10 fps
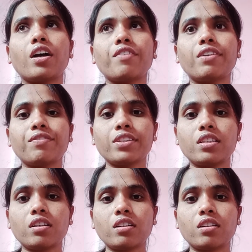Even with
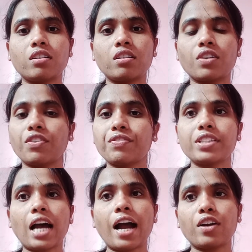
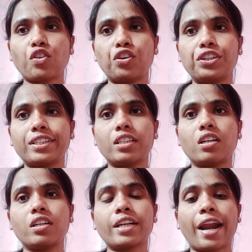the high quality
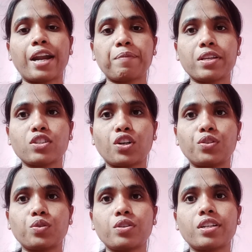randomized
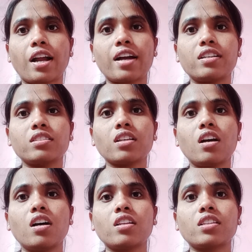control trials,
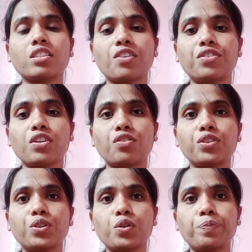the safety of
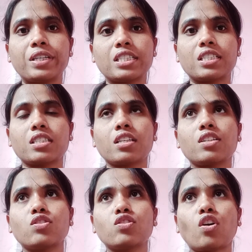a new medicines
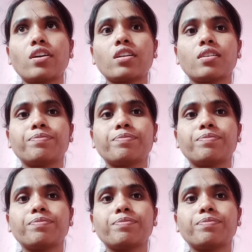is not